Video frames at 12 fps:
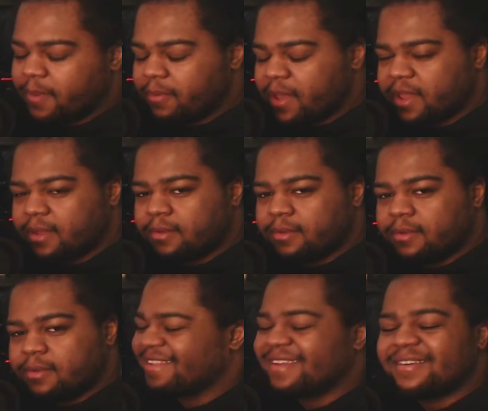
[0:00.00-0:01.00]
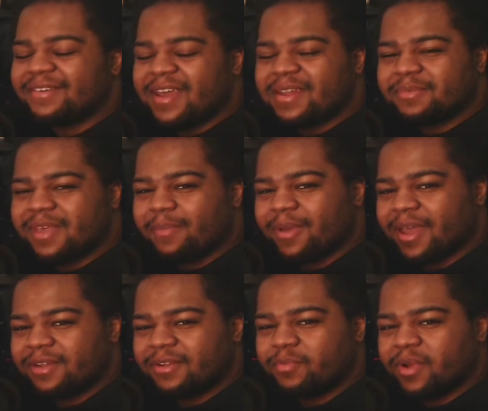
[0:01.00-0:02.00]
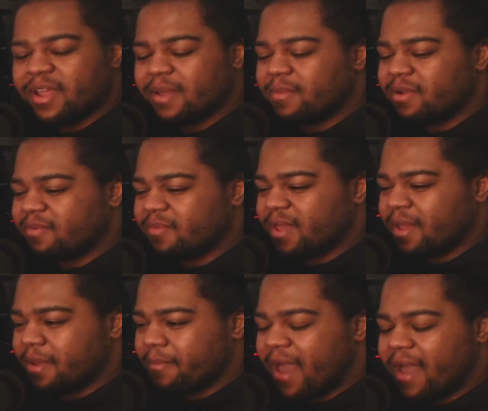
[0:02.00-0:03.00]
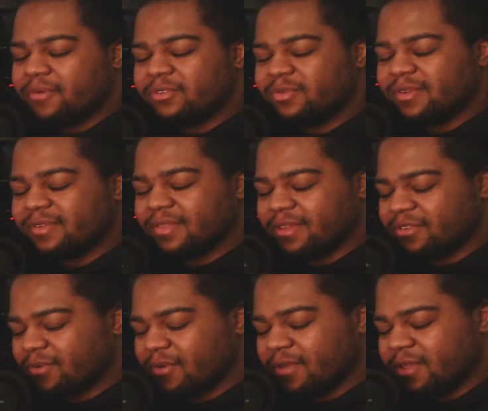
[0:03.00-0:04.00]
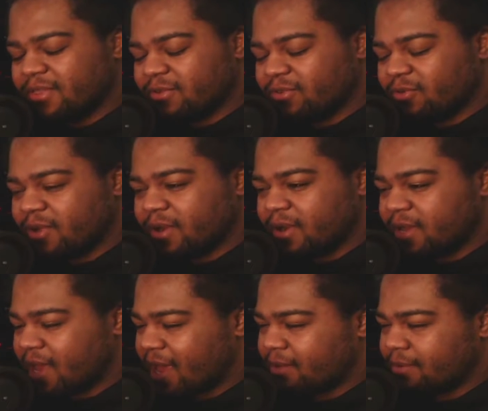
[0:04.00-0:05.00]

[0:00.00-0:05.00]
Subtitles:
do people hate? It's such a random topic, I know, to bring up, but I was recently scrolling through Twitter, and